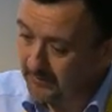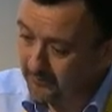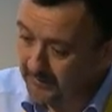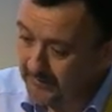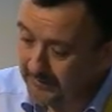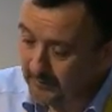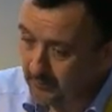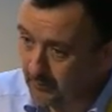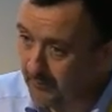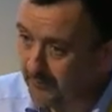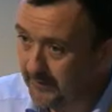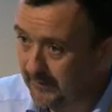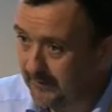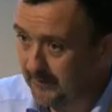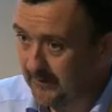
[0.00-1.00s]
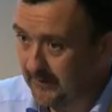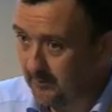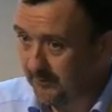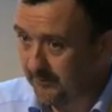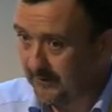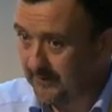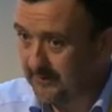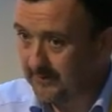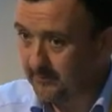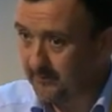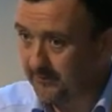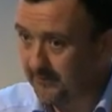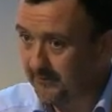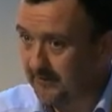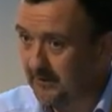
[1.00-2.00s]
really the one thing that I would say to
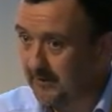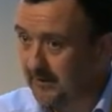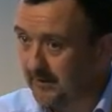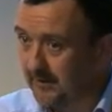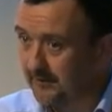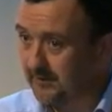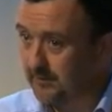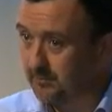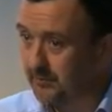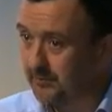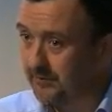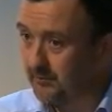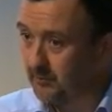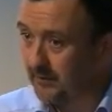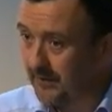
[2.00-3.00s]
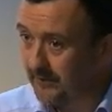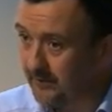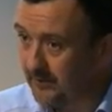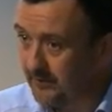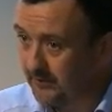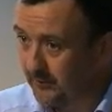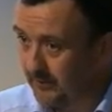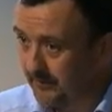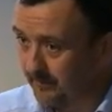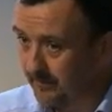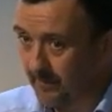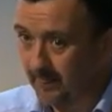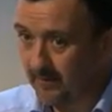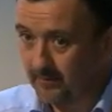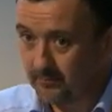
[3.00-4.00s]
you is to put whatever you're doing,
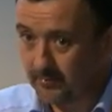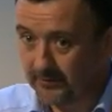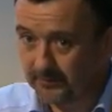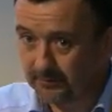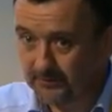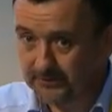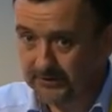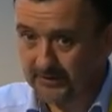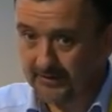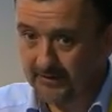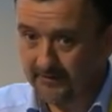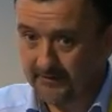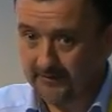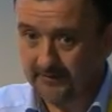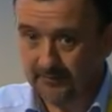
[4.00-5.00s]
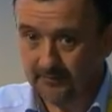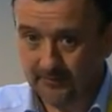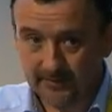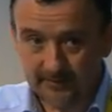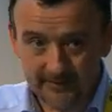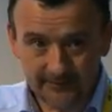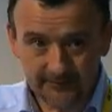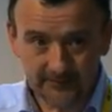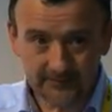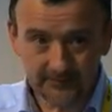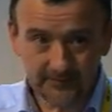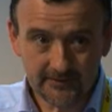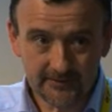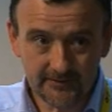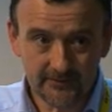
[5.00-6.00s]
put as much clarity on what it is that you're
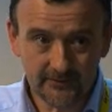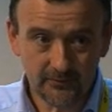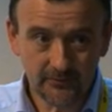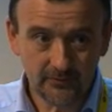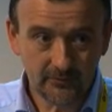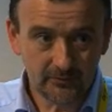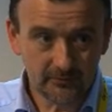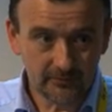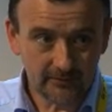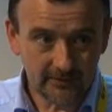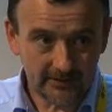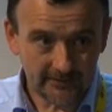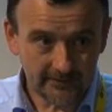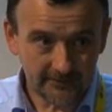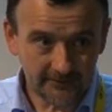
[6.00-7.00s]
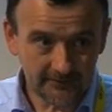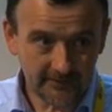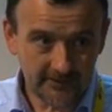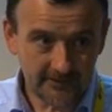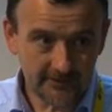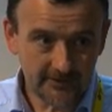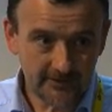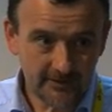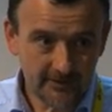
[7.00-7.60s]
trying to do at this stage.